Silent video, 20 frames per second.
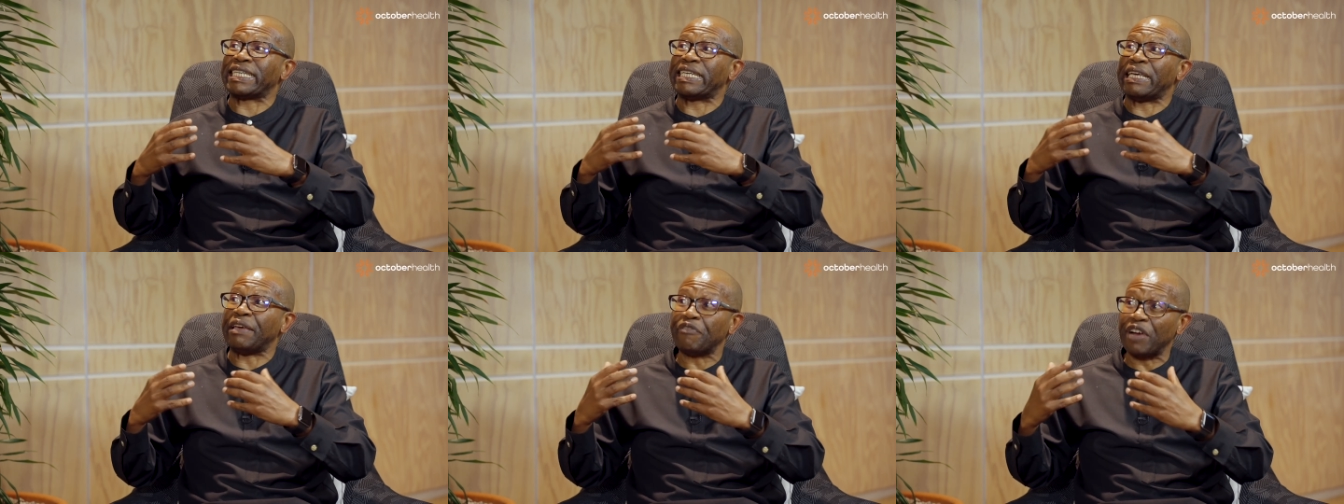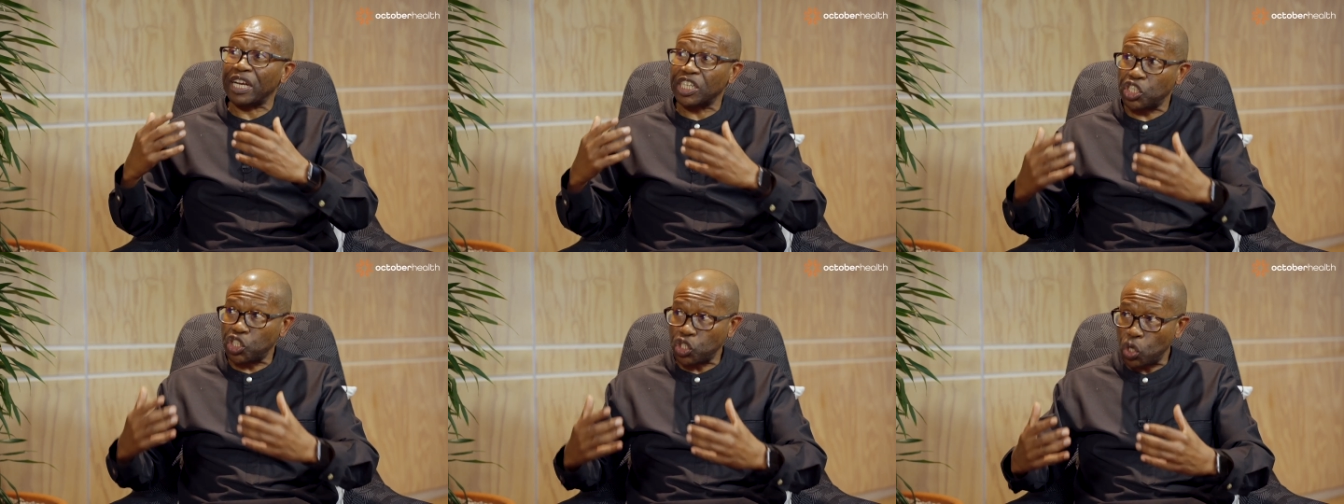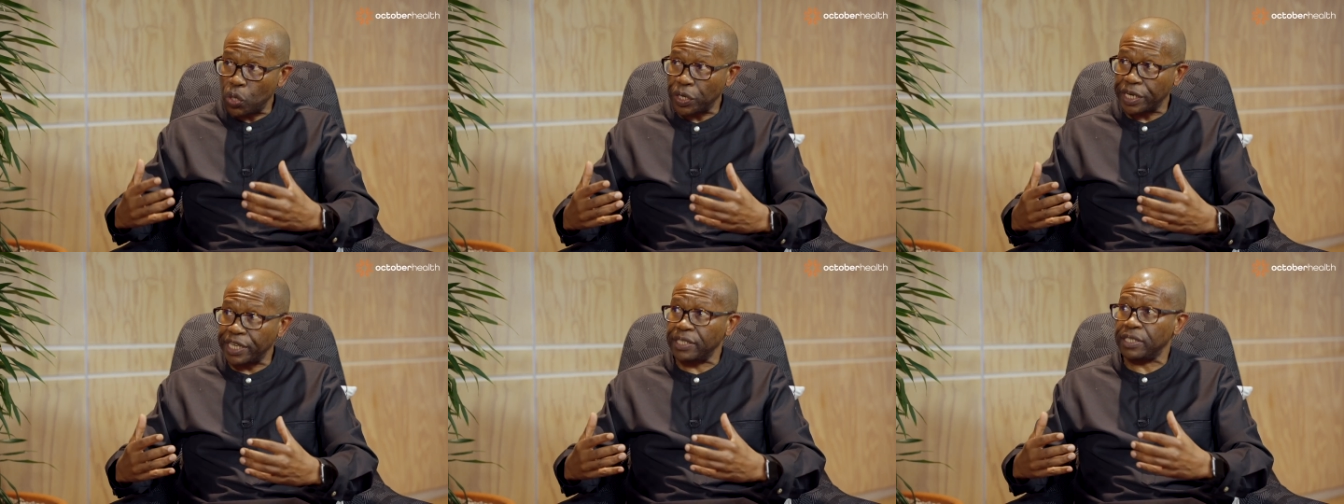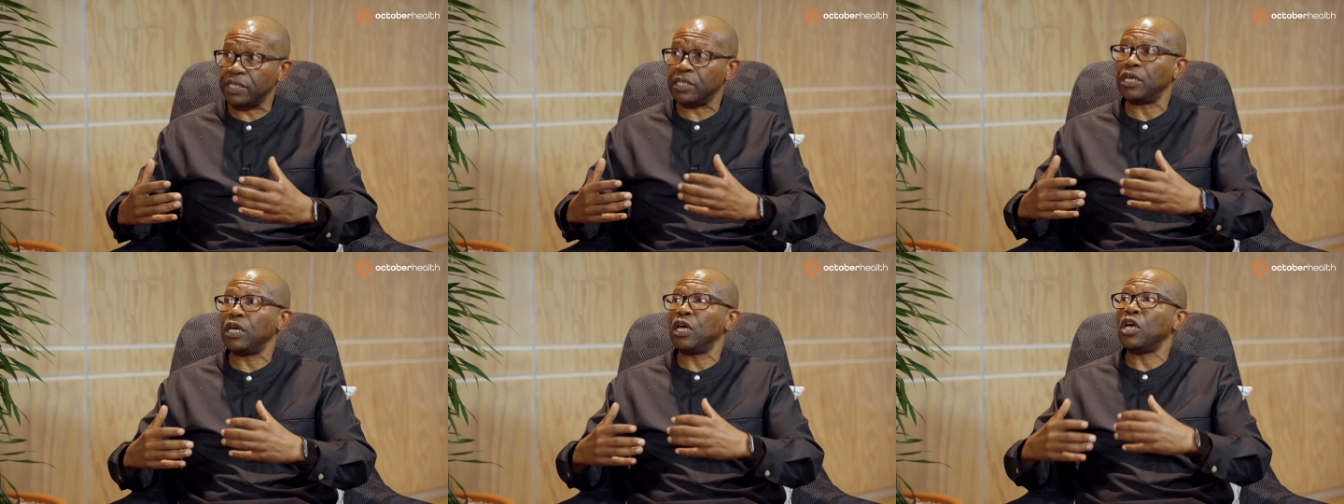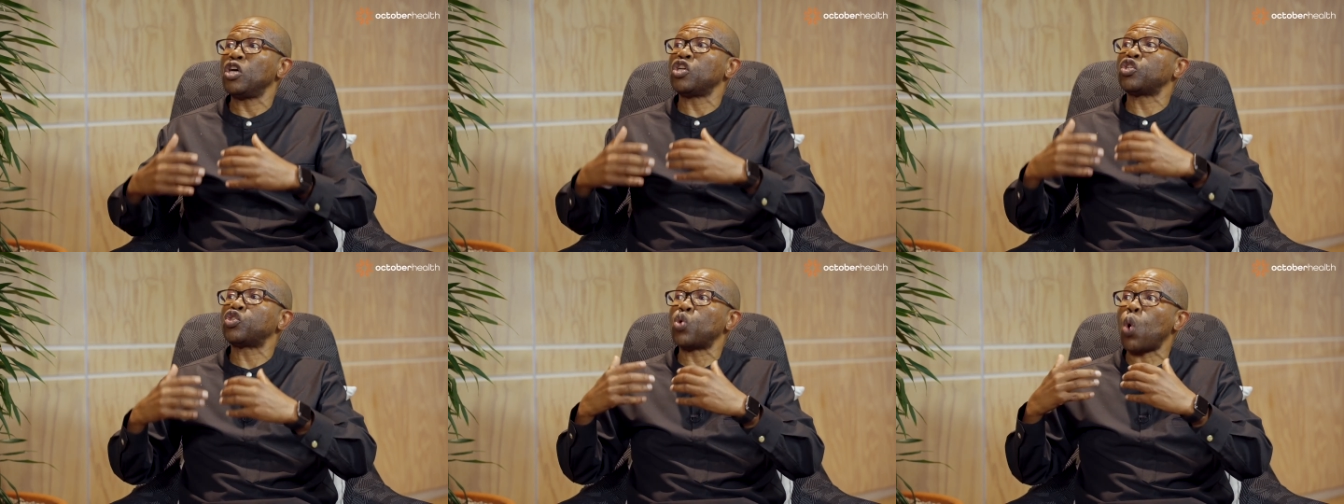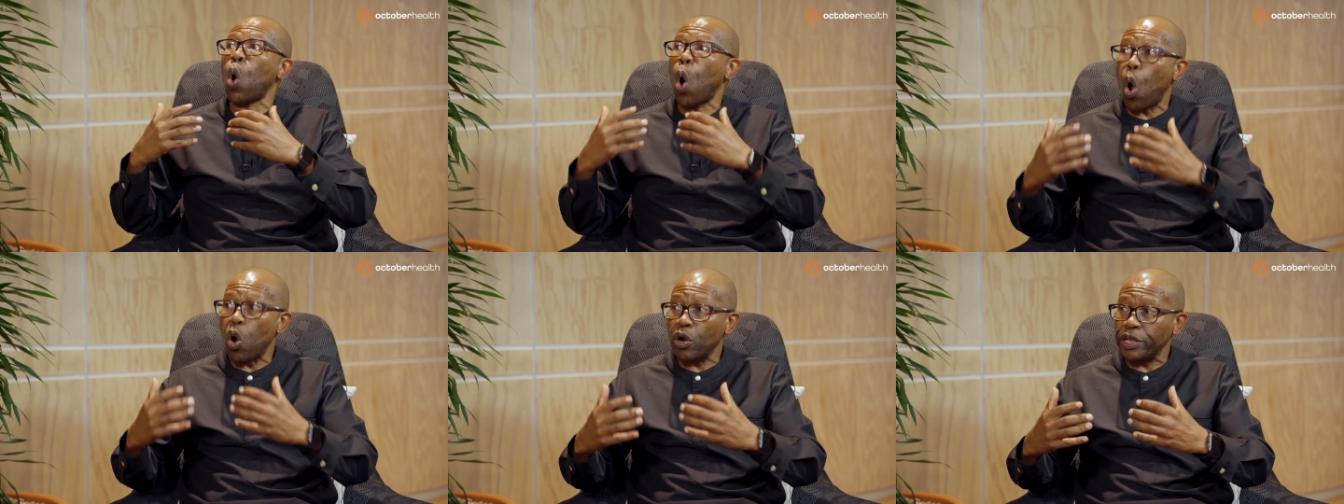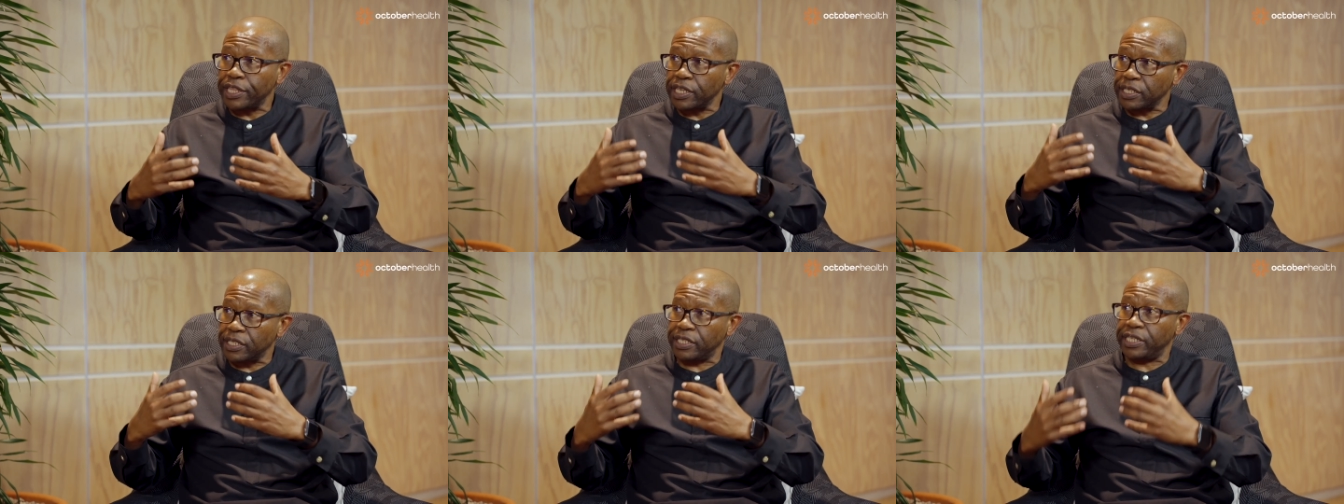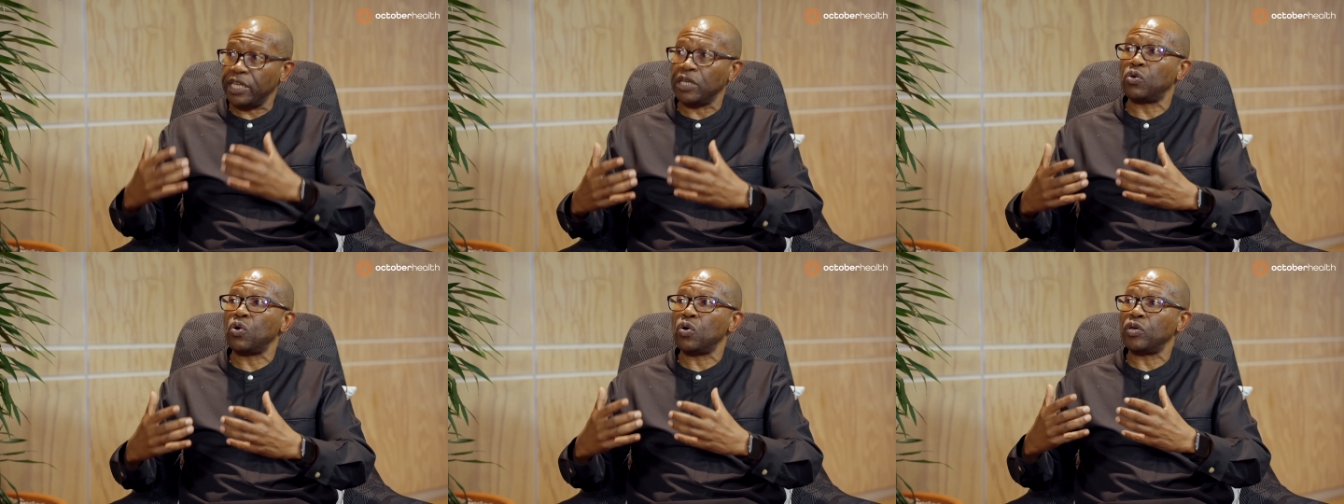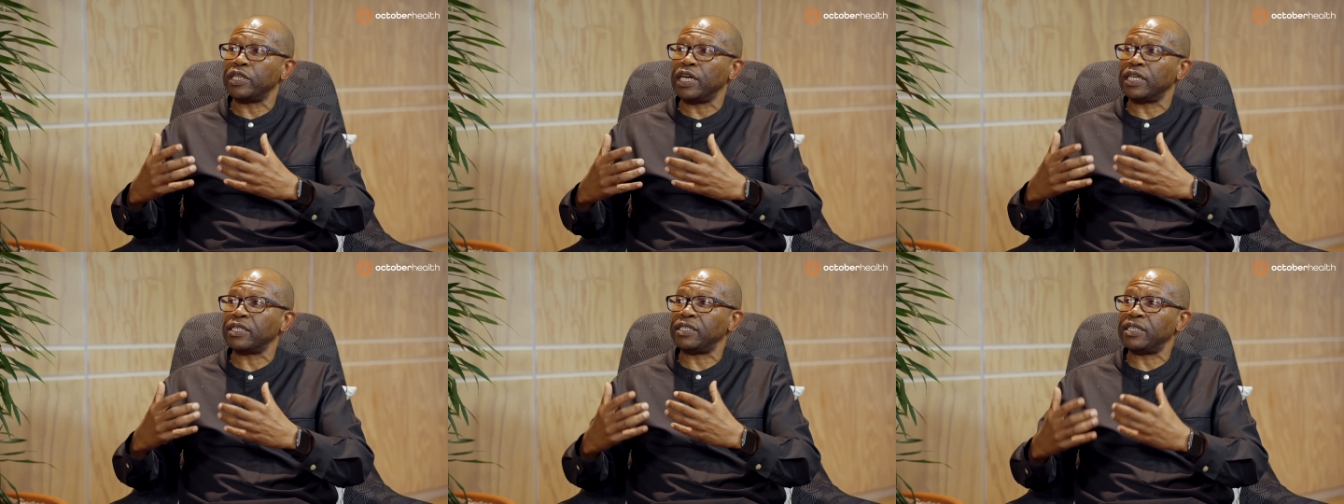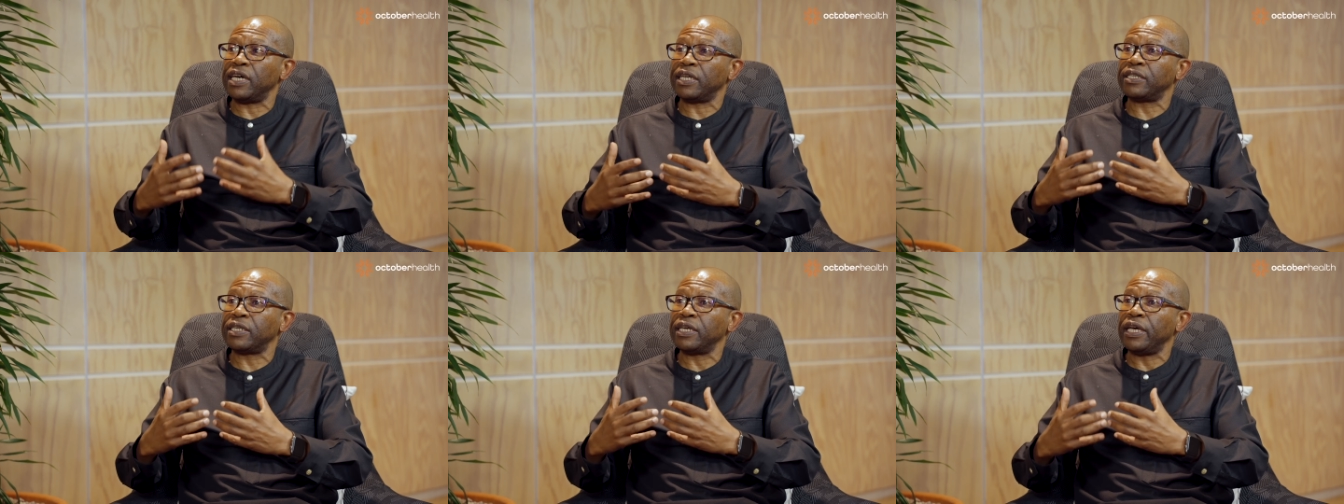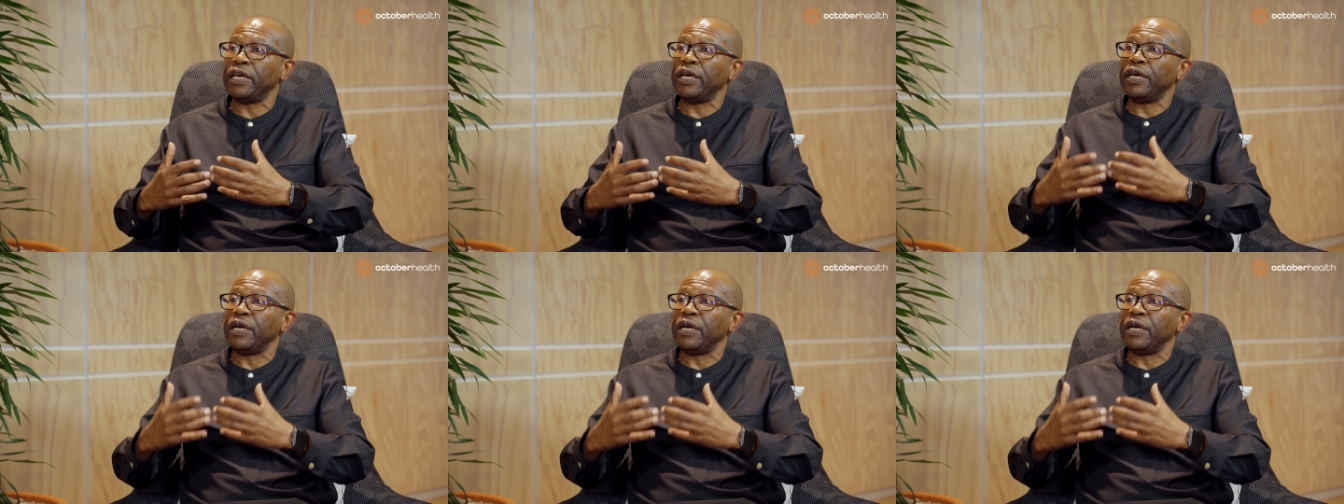give assurance to all the stakeholders that